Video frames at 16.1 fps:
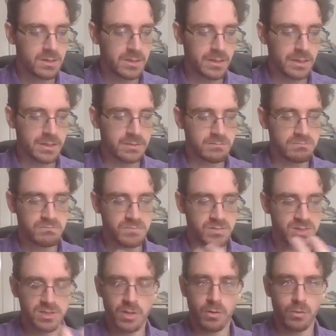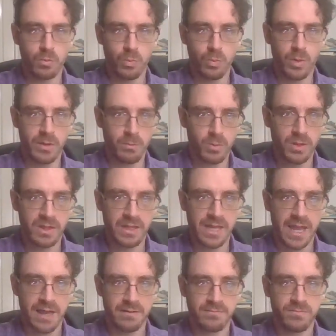And so we really
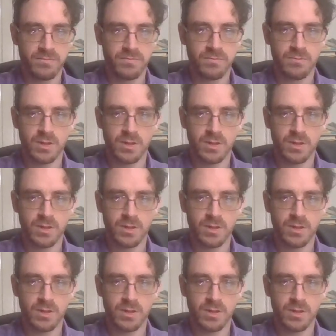have,